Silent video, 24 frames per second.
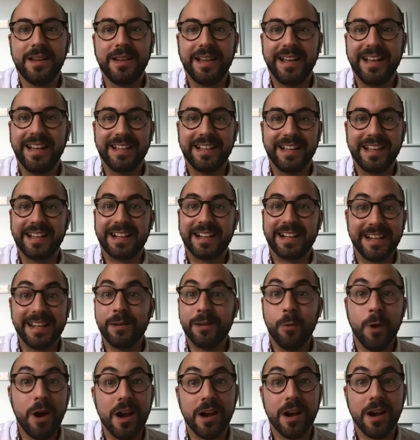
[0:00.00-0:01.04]
it, it clearly
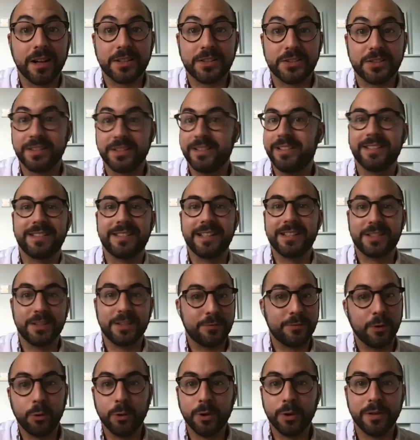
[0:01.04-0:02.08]
works in the sense
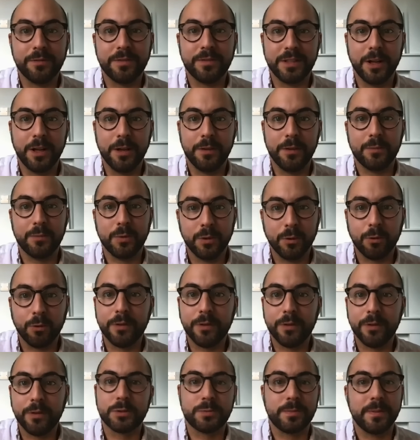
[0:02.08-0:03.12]
of all of you know law
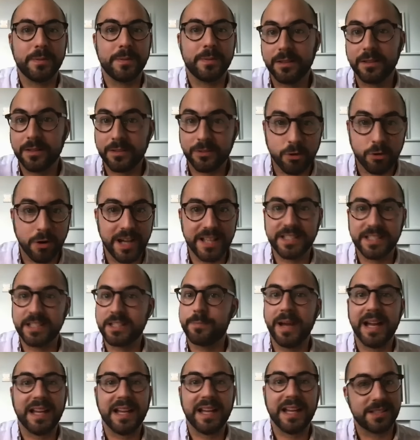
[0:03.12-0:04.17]
enforcement tries its
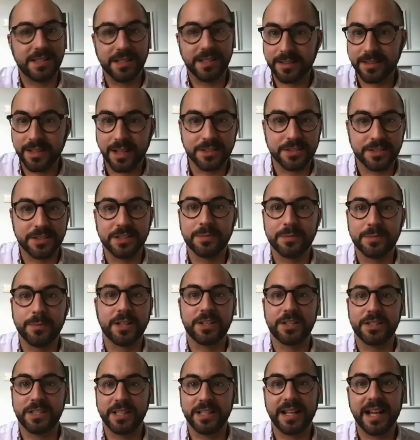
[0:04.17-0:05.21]
best and does as much
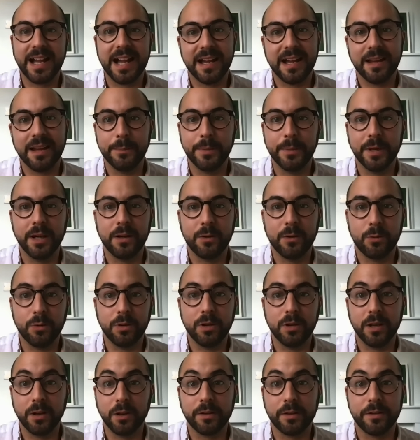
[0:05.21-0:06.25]
as it can and
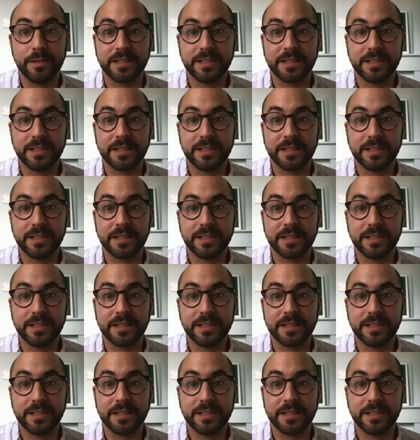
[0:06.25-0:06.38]
learns